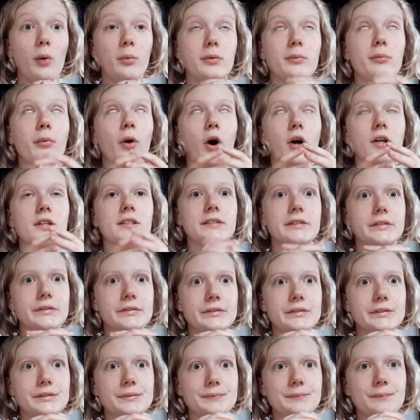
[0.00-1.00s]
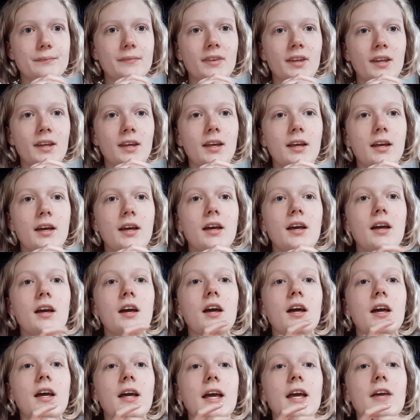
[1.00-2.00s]
particles.
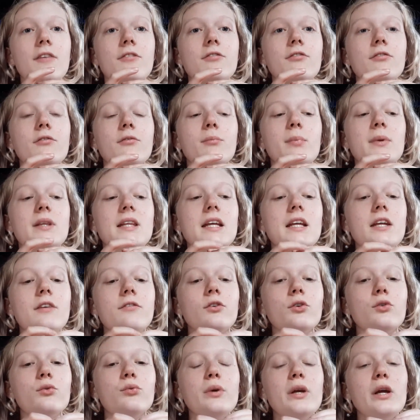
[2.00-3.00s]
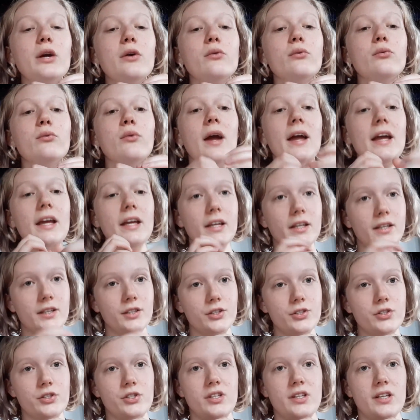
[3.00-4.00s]
But then if you
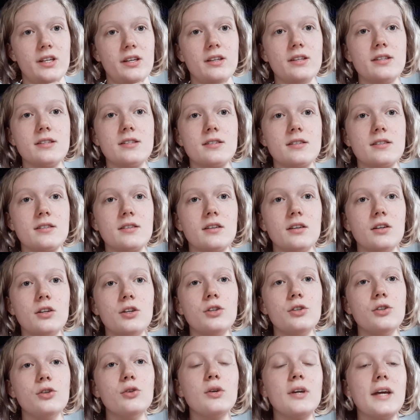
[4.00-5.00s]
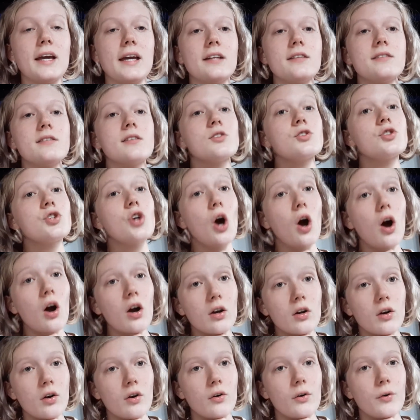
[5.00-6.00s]
rearrange these, you get
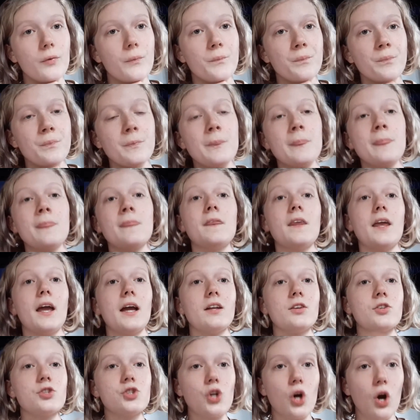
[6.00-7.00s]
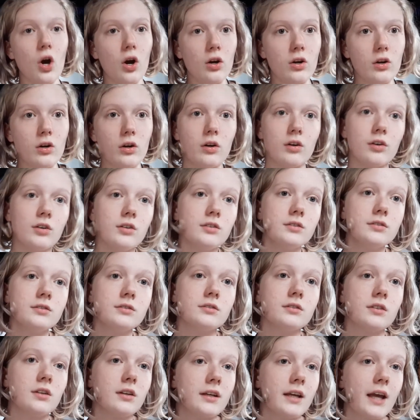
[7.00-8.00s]
charcoal. And charcoal
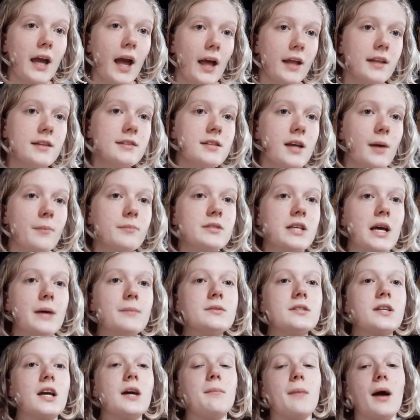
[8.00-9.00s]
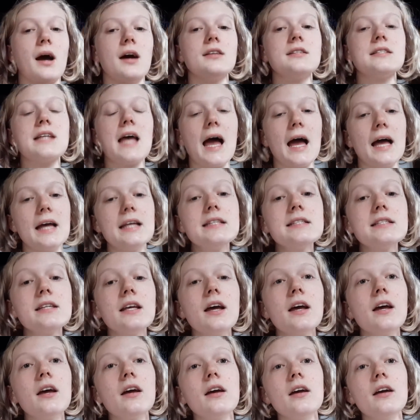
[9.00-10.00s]
can sometimes come out as
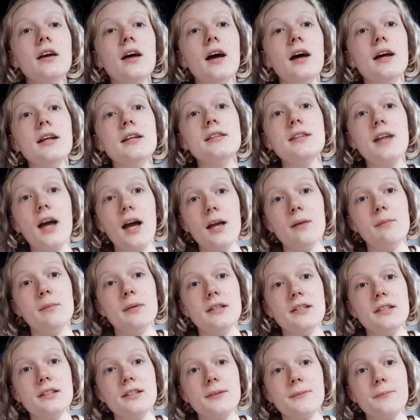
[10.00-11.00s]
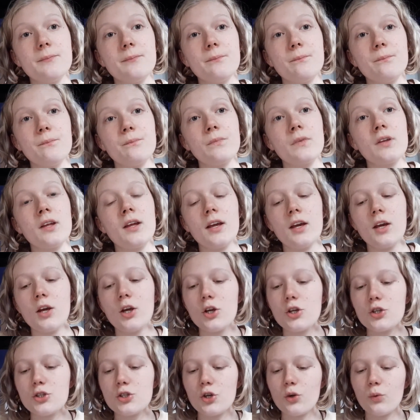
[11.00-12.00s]
a diamond.
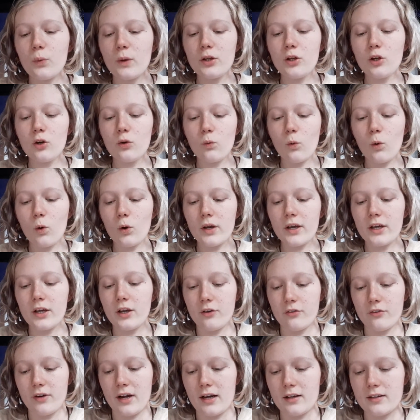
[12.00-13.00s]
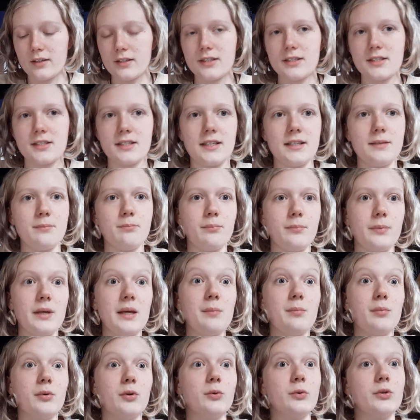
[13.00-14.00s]
So when you're walking around and see
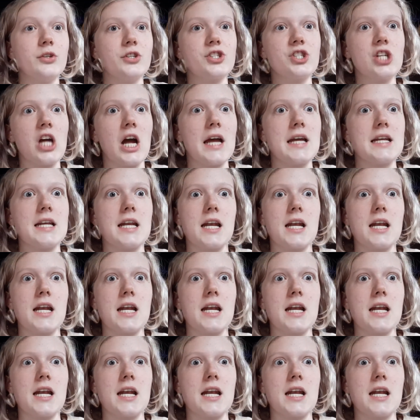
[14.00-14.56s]
people with shiny